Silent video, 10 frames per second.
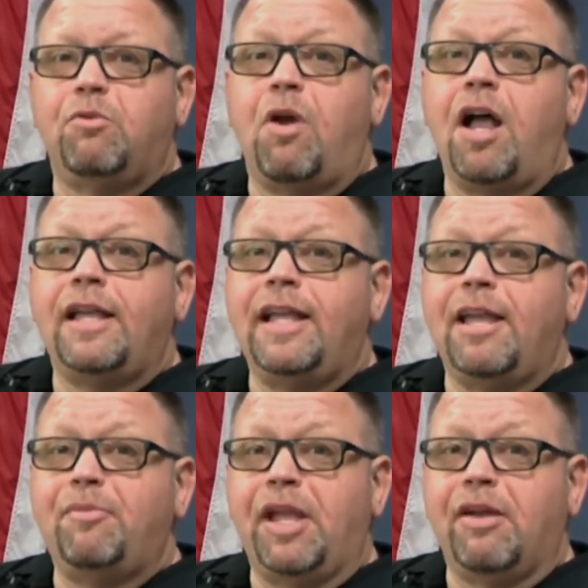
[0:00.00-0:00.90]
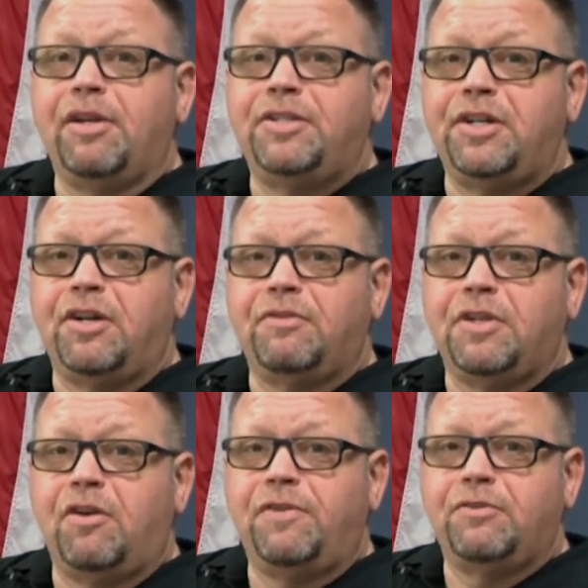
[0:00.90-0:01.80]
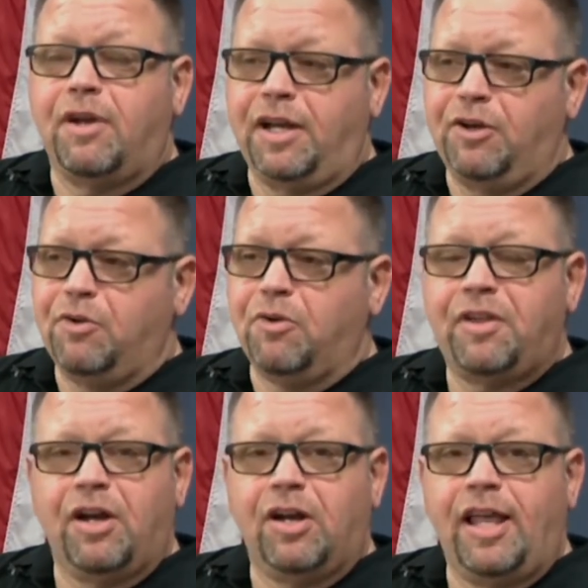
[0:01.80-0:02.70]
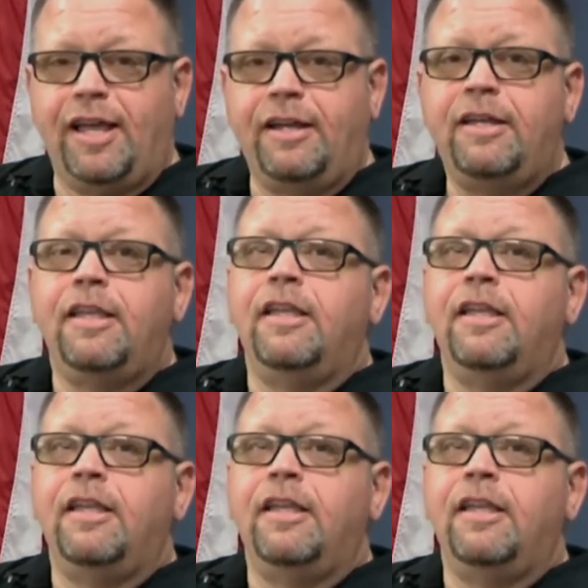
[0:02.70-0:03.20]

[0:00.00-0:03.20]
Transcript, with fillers: Rockingham County Sheriff's Office right here in North Carolina.